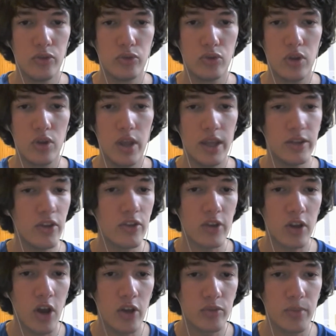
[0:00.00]
it doesn't
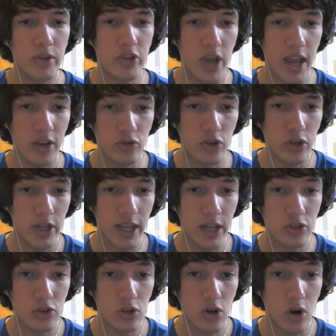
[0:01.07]
cost much extra to get
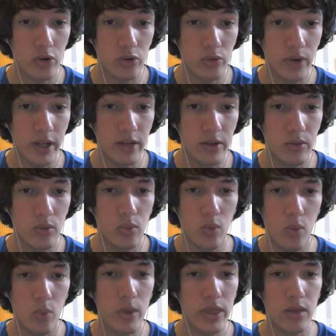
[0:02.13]
your card graded
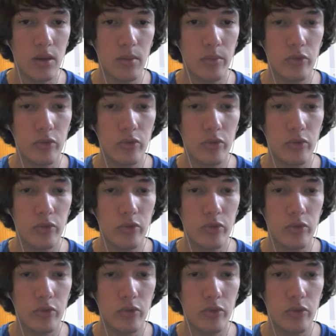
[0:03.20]
with them.